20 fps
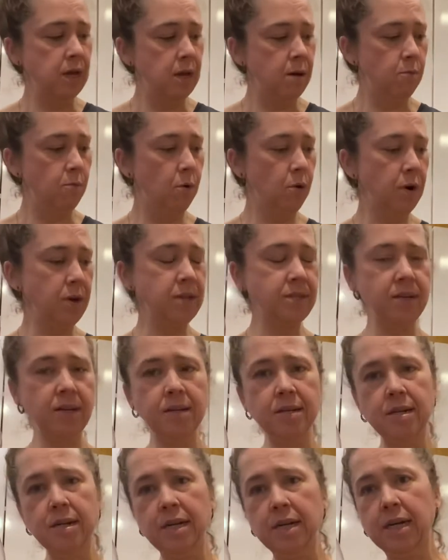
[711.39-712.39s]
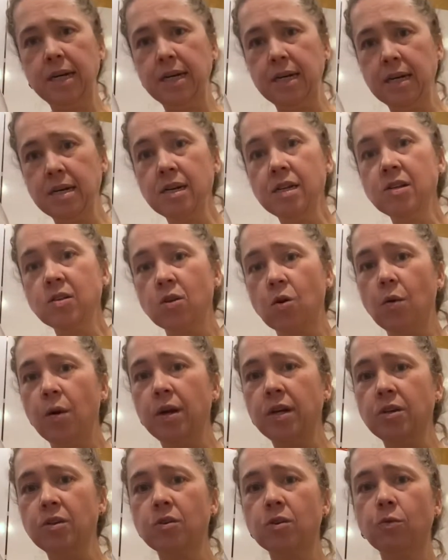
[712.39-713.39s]
Morey Saint-Denis is
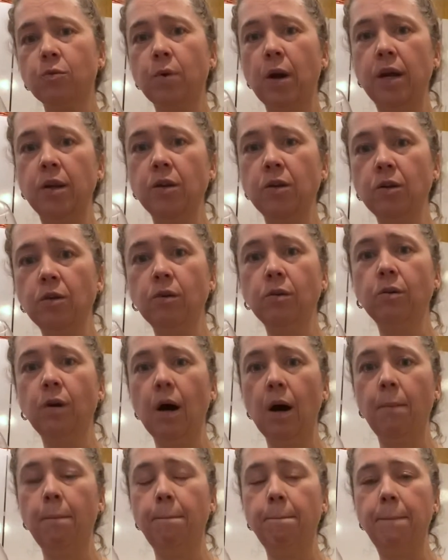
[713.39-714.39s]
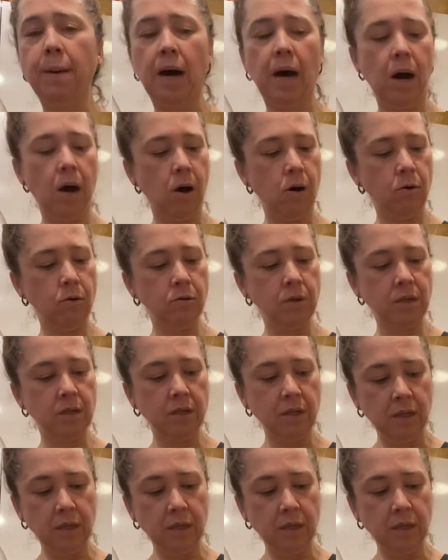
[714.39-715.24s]
going to run you about